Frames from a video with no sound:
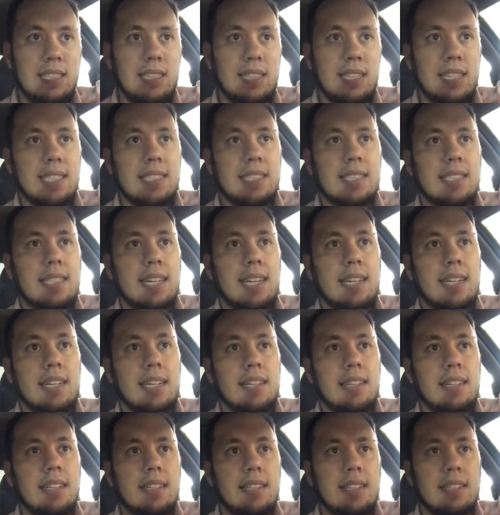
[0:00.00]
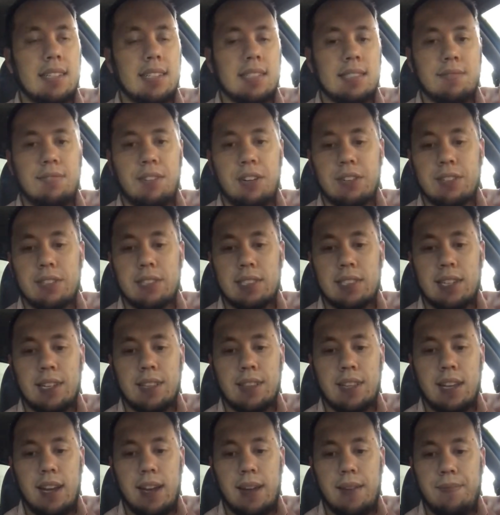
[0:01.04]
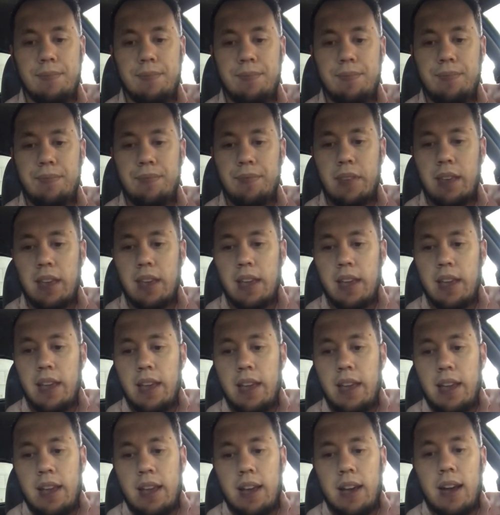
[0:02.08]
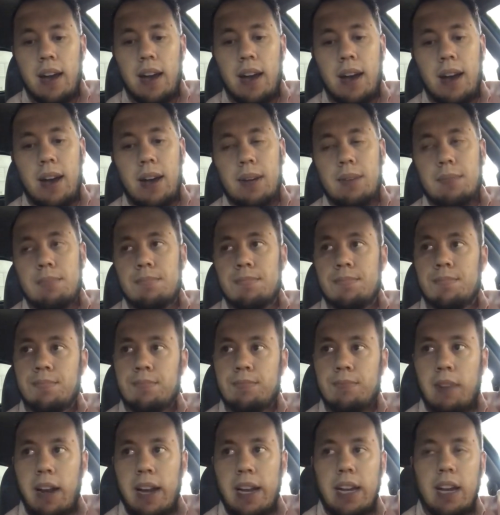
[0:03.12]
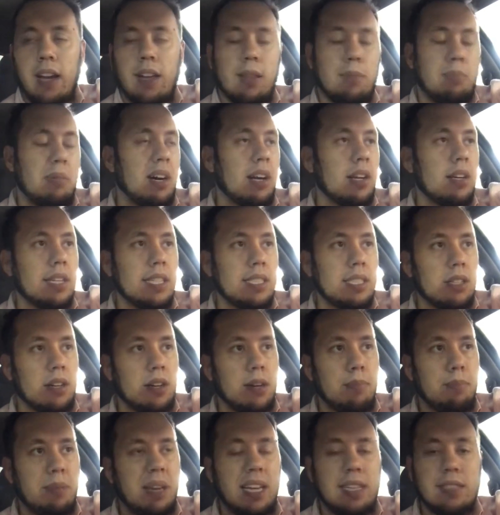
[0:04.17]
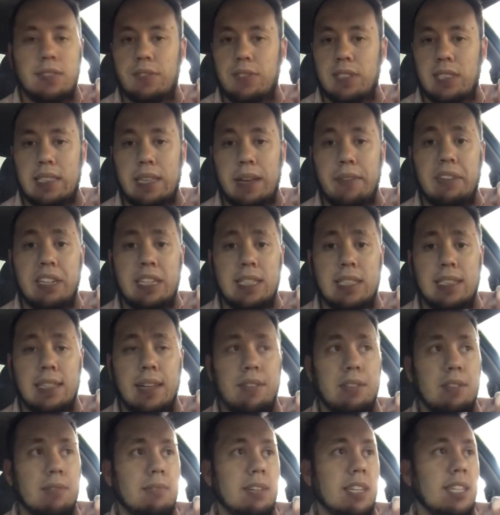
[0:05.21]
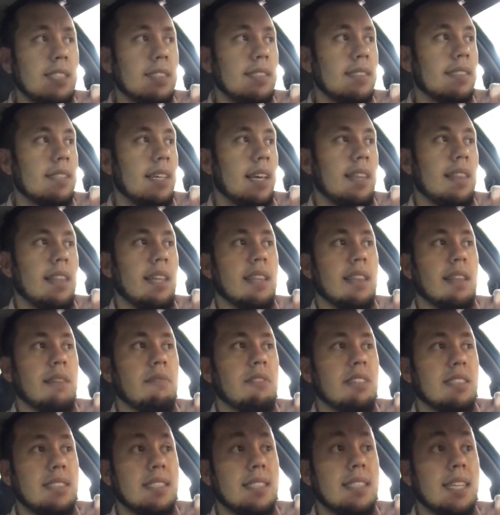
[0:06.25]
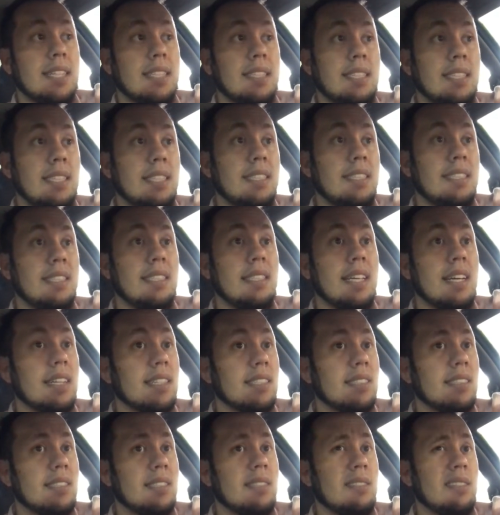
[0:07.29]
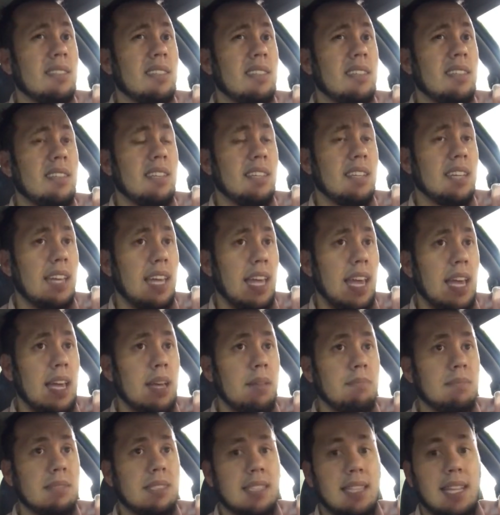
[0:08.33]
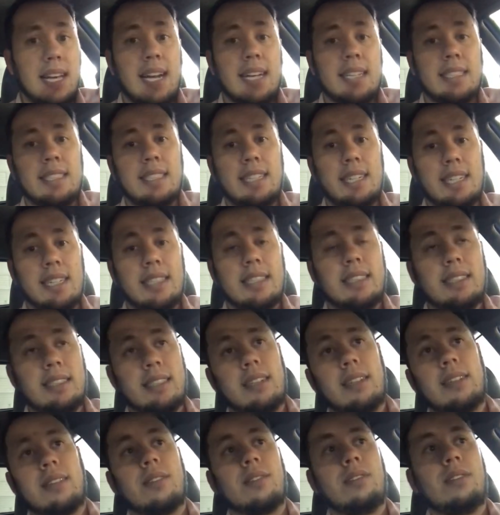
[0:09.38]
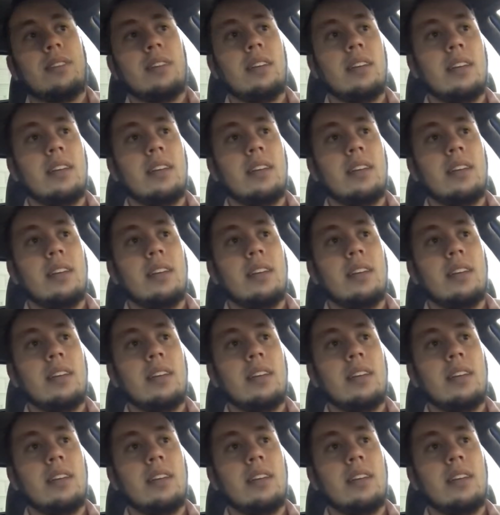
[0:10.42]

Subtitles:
let's focus on that. Right now the Padres are on pace for 77 wins. I think they won 66 games last year, so